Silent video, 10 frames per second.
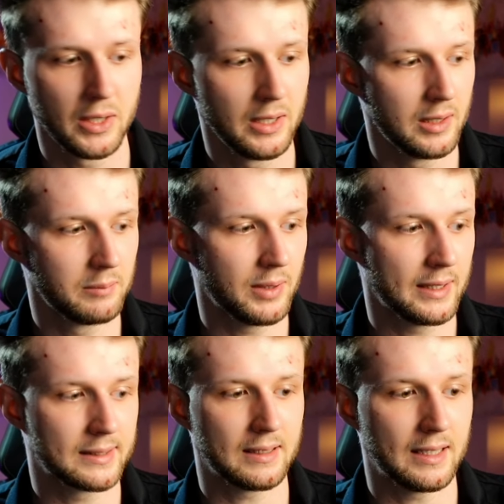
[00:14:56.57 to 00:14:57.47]
But
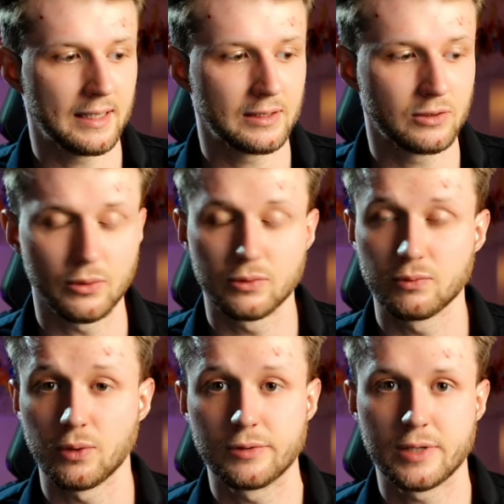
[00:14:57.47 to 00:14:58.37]
I don't want
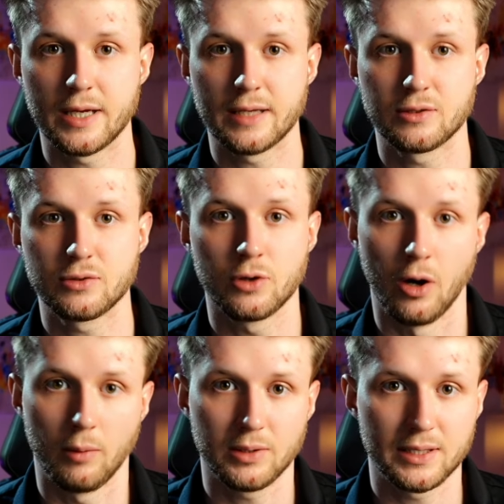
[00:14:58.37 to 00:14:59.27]
to get too
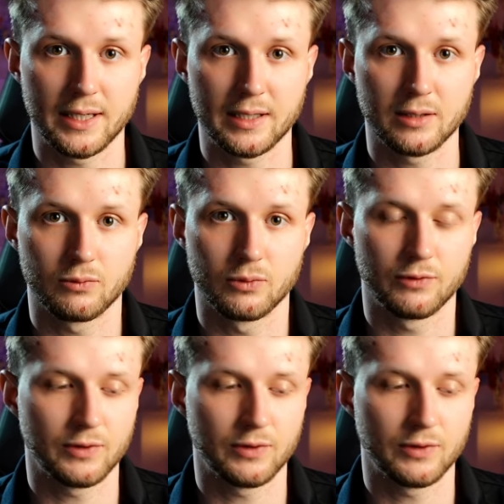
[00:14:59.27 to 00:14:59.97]
complicated with an